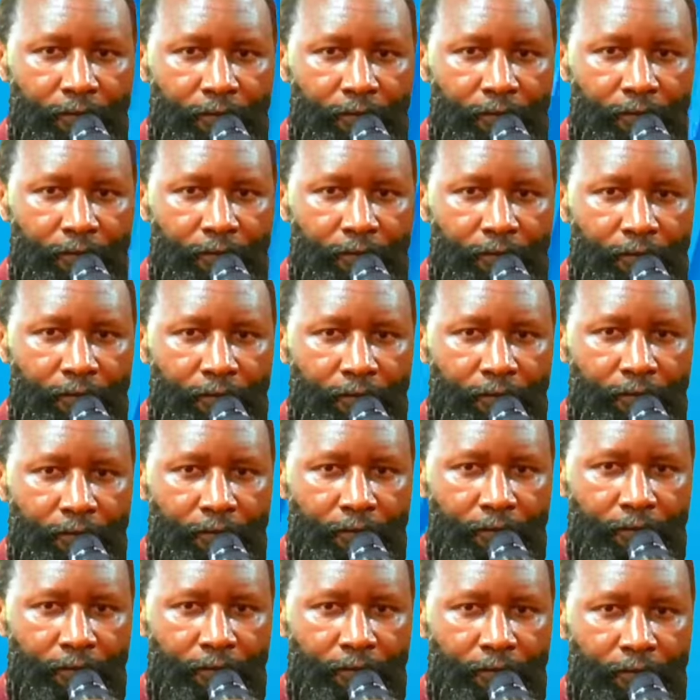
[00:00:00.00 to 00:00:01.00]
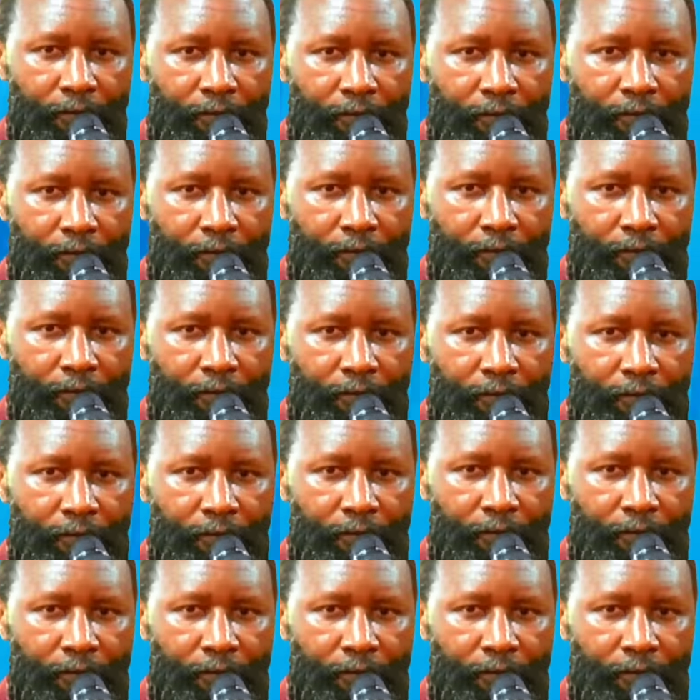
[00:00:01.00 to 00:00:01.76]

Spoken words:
No one is speaking in this clip.